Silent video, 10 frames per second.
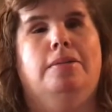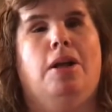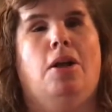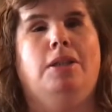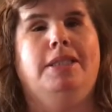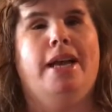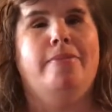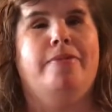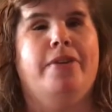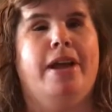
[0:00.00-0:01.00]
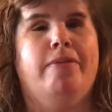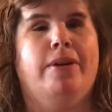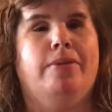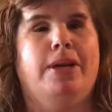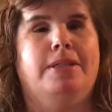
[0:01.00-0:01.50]
All-time
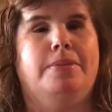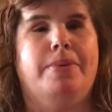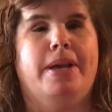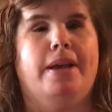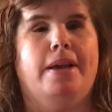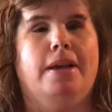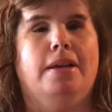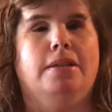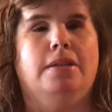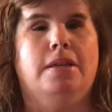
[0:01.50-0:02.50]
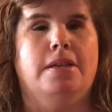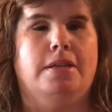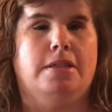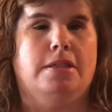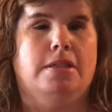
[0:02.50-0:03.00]
favorite recipe.
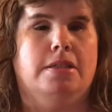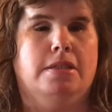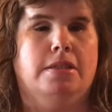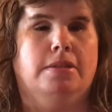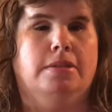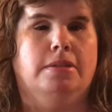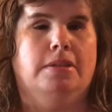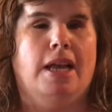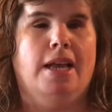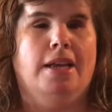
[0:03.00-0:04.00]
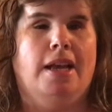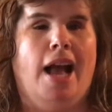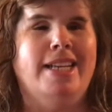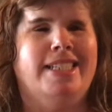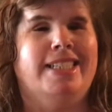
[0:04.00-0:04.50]
Goodness.
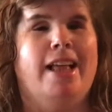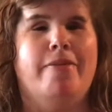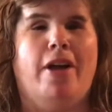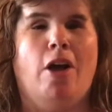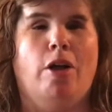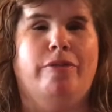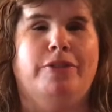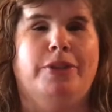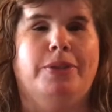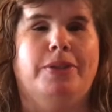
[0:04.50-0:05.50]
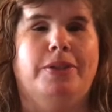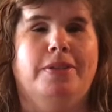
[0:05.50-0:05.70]
I just love all food.